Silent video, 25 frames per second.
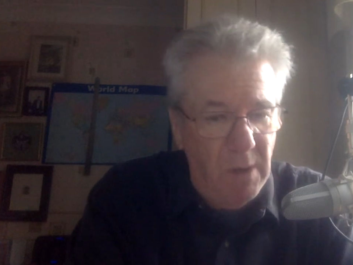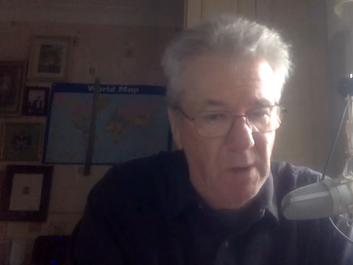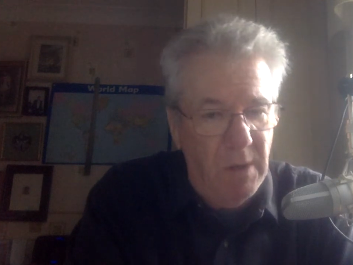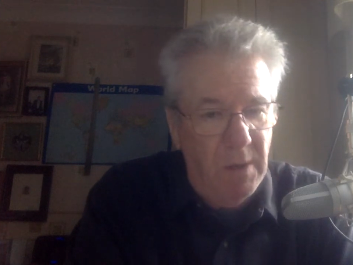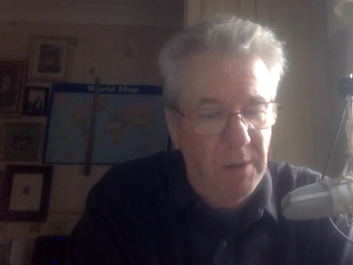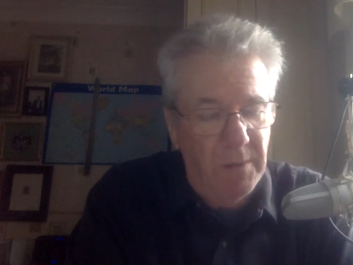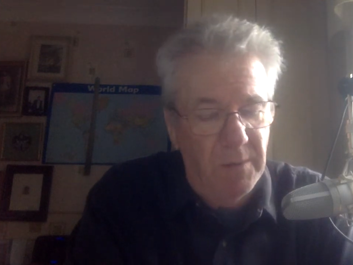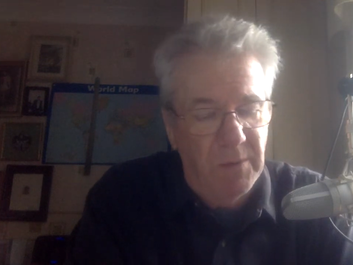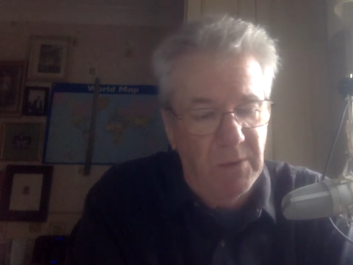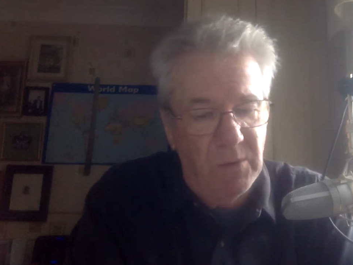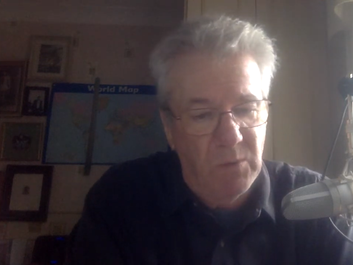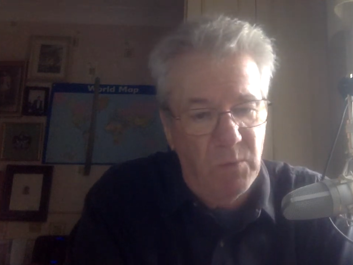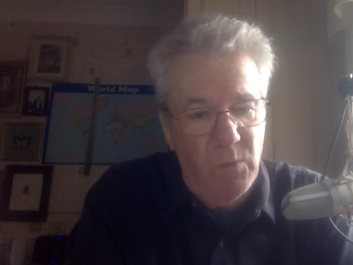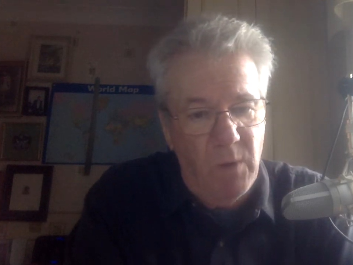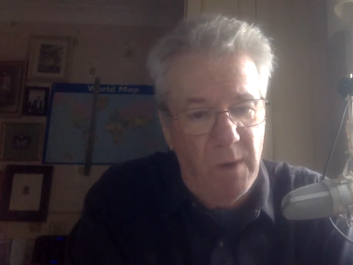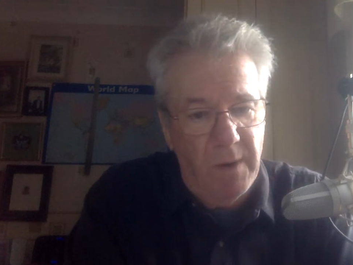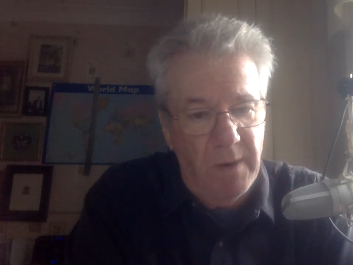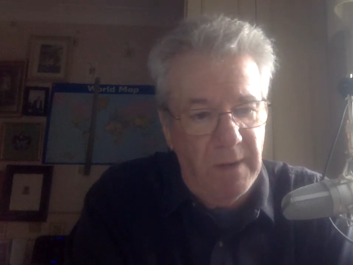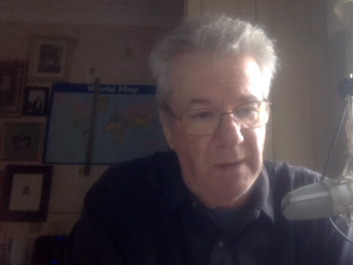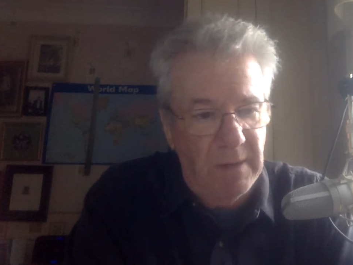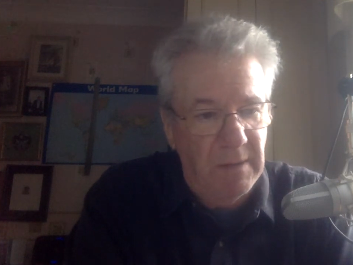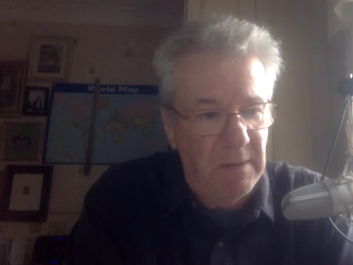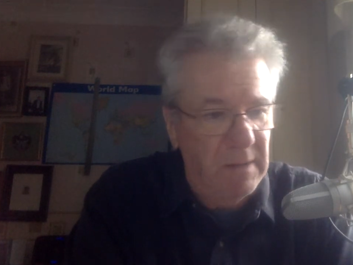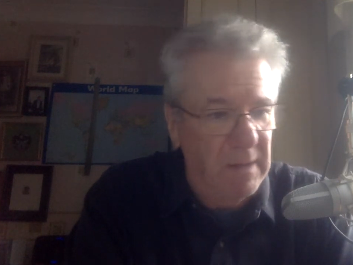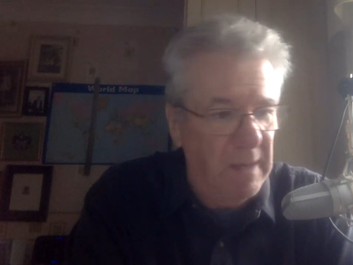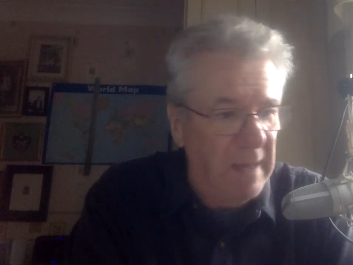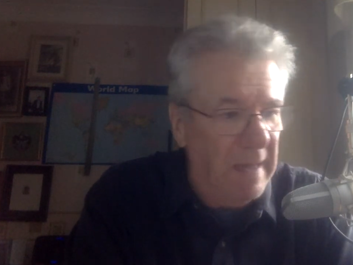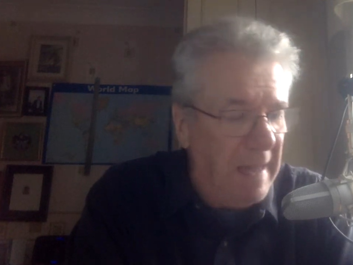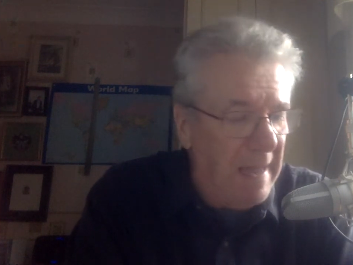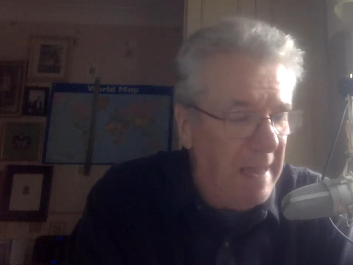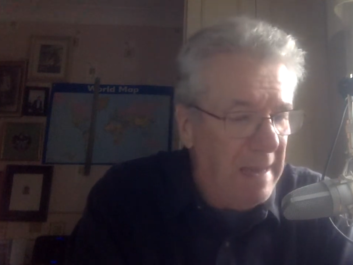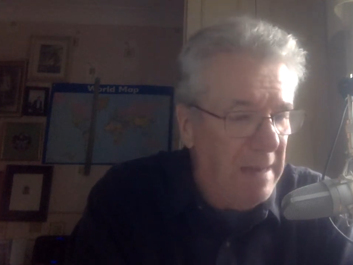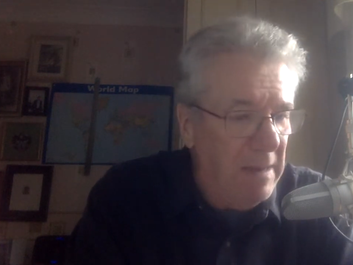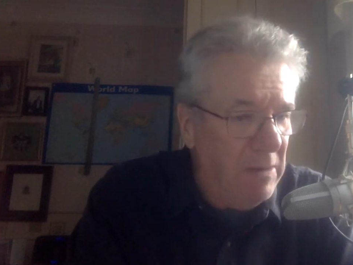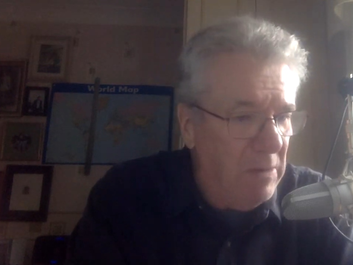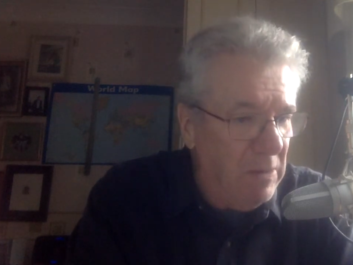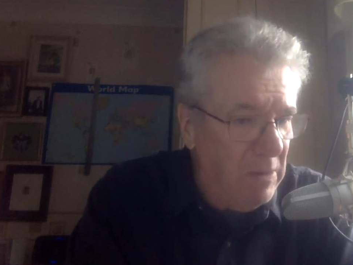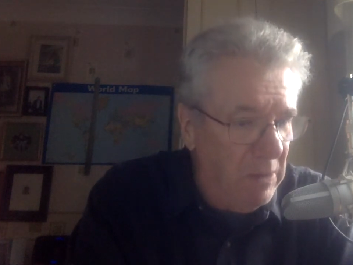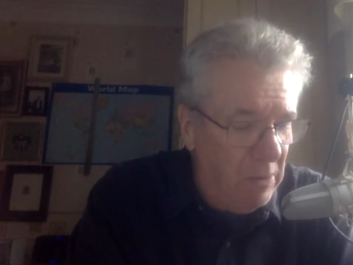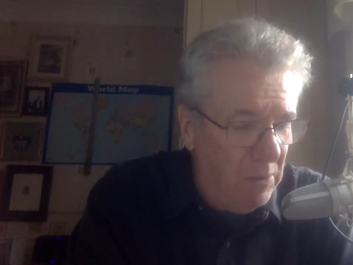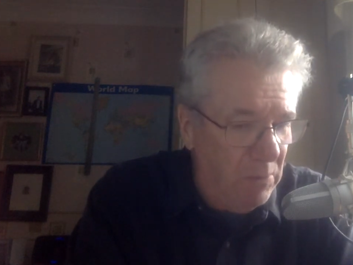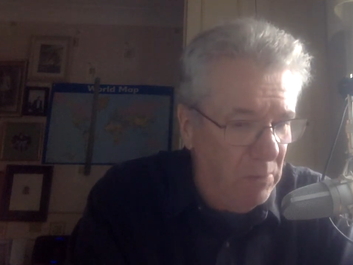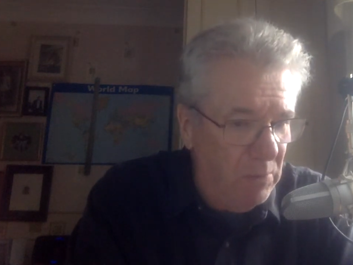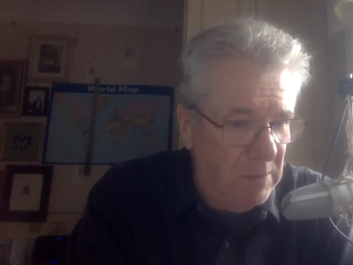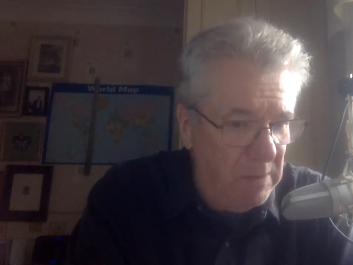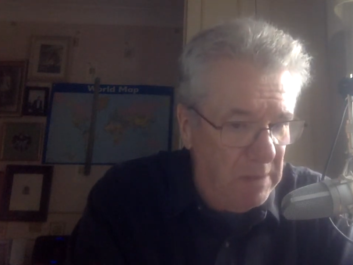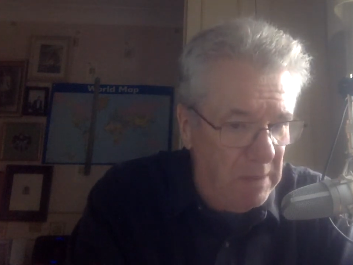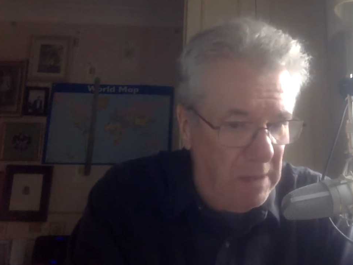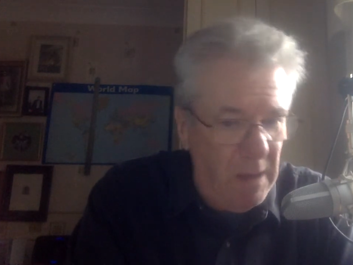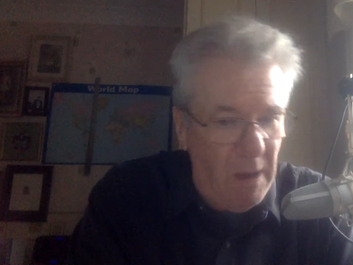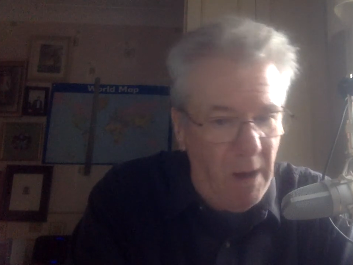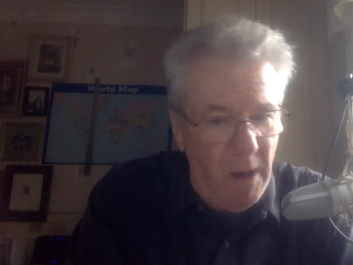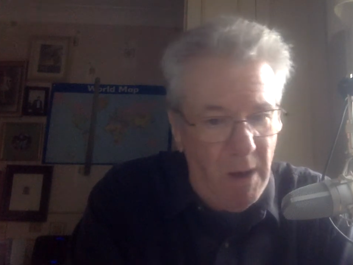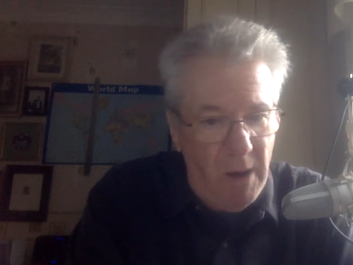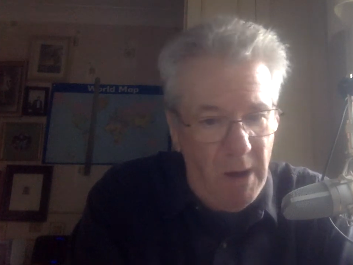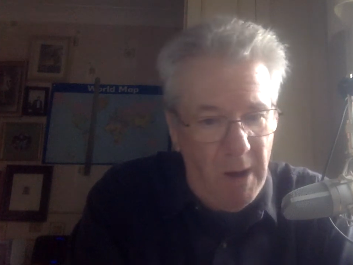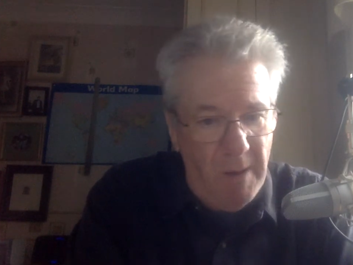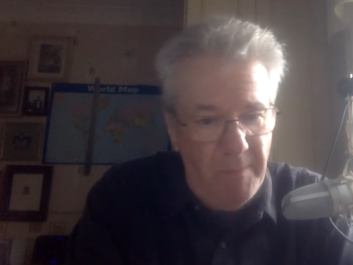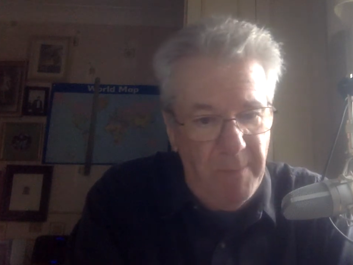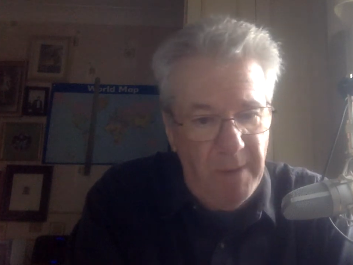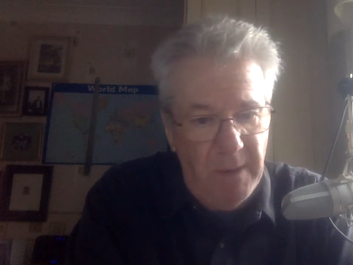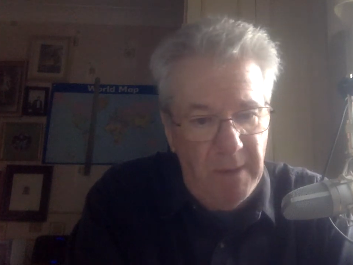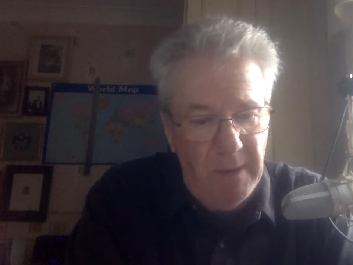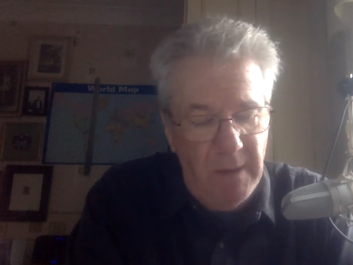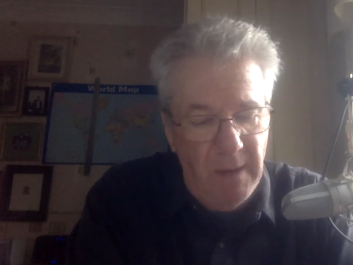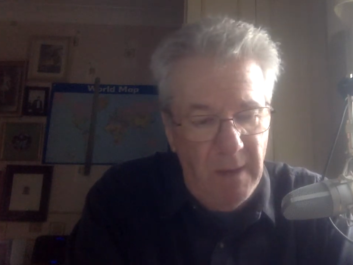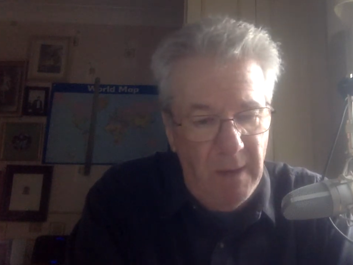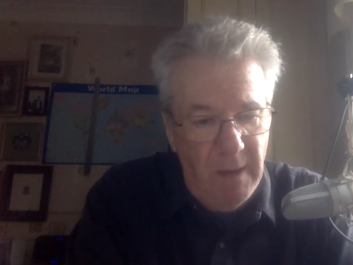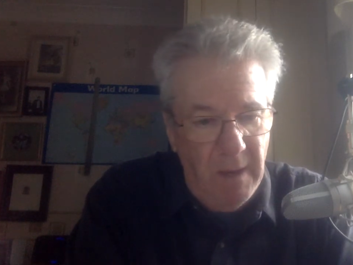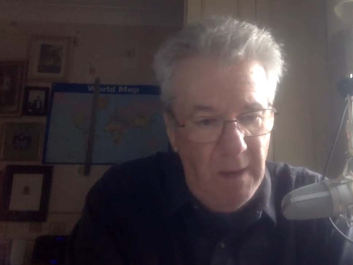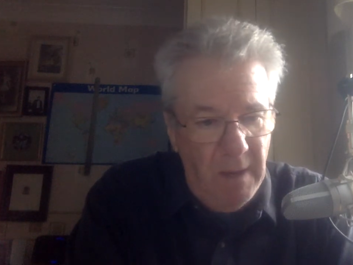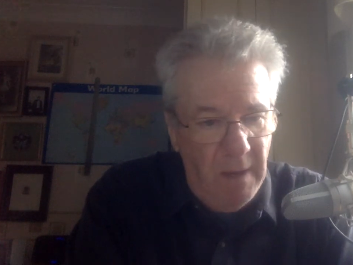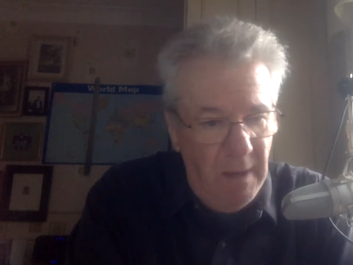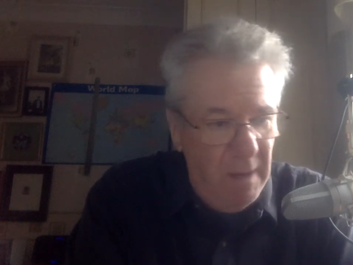costs, what is the in-use carbon,